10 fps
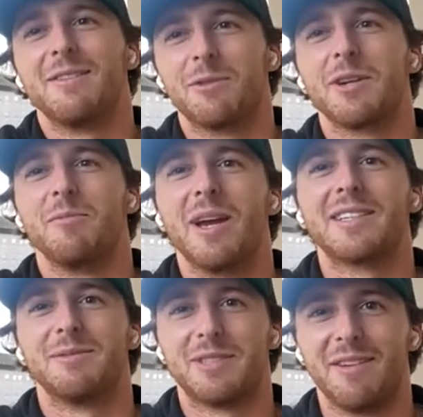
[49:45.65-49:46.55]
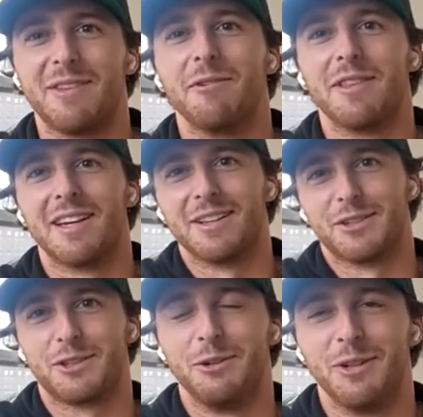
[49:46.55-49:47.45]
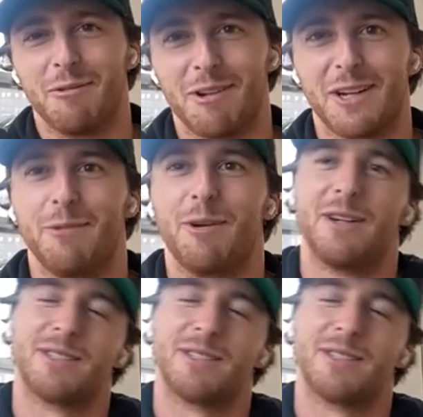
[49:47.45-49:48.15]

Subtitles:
we're gonna make some stuff that we think looks cool that we're gonna wear.